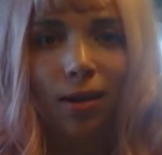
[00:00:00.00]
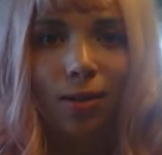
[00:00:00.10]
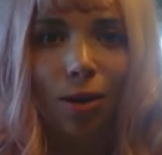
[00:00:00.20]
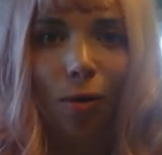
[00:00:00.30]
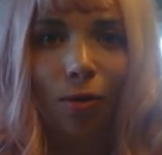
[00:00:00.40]

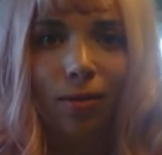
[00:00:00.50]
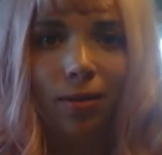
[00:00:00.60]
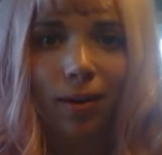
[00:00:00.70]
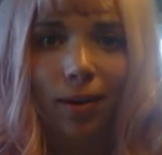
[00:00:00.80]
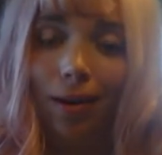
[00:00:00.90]
So,
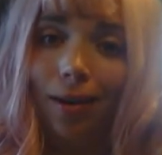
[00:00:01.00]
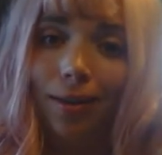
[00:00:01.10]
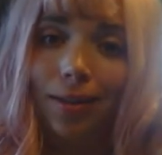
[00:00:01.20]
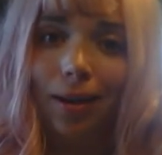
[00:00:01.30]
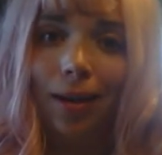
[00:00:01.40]

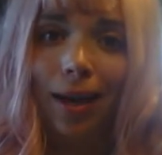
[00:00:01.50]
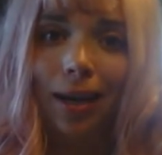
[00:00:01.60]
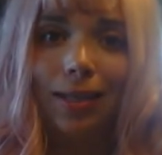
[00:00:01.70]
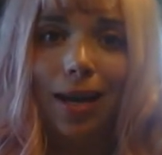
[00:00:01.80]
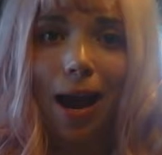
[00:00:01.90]
until
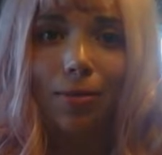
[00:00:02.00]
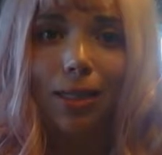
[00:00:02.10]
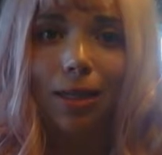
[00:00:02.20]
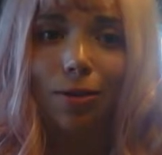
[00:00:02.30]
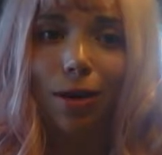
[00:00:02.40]
next time,
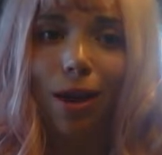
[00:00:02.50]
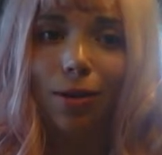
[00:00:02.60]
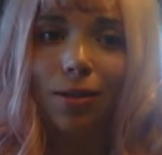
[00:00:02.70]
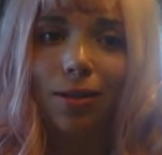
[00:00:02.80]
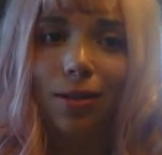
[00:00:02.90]
sixth
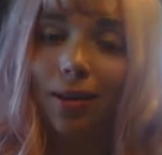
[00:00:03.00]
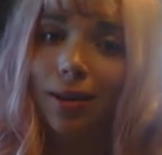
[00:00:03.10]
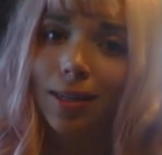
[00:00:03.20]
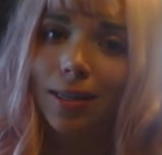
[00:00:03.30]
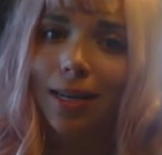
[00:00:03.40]
graders,
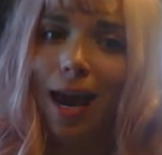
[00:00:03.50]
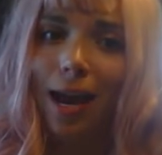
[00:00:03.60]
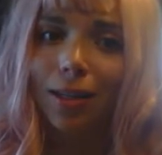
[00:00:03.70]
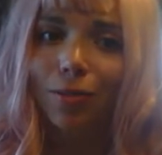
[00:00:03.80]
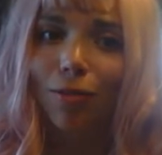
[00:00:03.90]
this is
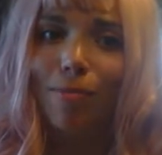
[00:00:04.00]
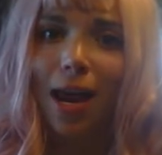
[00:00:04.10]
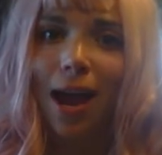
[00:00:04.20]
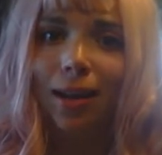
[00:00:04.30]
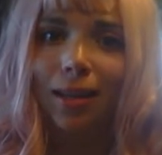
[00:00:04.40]
Alice from
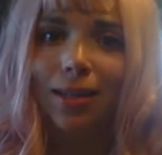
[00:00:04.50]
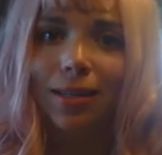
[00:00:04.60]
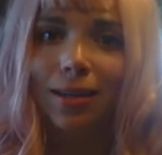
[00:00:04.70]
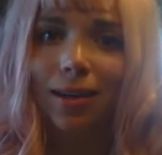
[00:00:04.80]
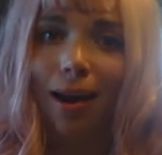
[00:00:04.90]

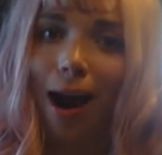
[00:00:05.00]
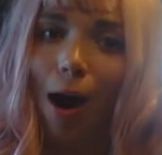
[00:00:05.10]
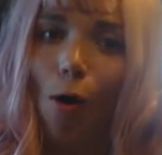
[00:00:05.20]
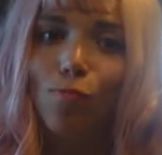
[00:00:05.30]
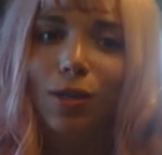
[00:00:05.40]
Dallas. I
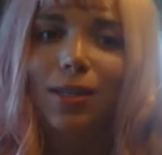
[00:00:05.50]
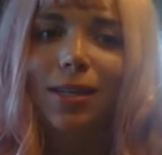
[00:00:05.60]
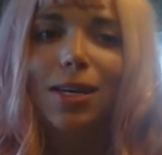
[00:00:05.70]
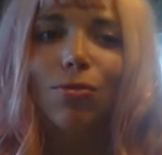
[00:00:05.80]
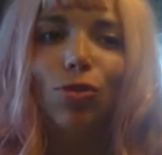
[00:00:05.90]
hope to
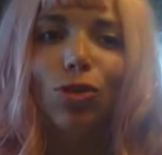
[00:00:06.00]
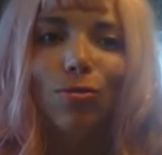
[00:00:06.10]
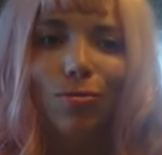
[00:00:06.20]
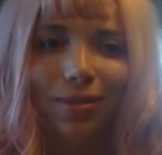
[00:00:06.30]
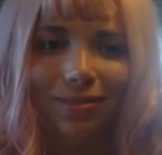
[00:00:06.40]
see you
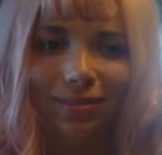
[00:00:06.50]
soon.